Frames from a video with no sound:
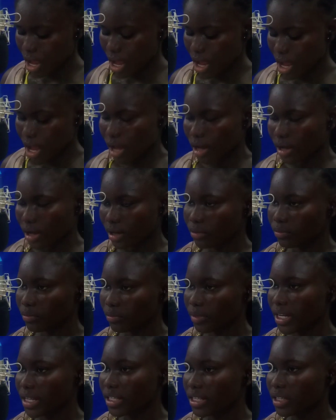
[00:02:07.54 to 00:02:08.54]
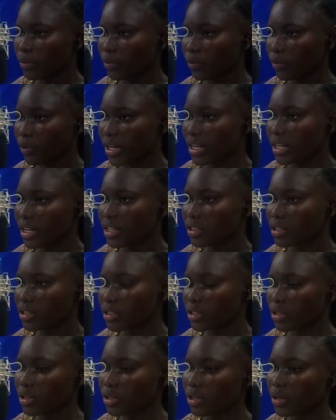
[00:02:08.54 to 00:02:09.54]
How many bridges
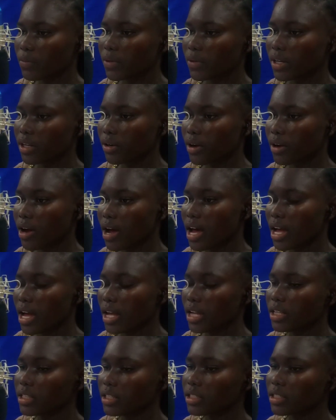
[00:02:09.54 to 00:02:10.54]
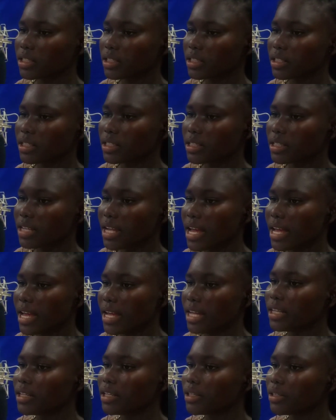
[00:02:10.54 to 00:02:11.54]
could be crossed
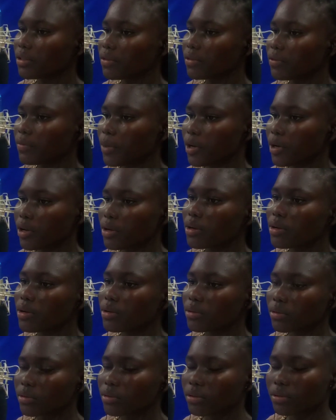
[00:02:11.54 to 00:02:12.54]
instead of burned?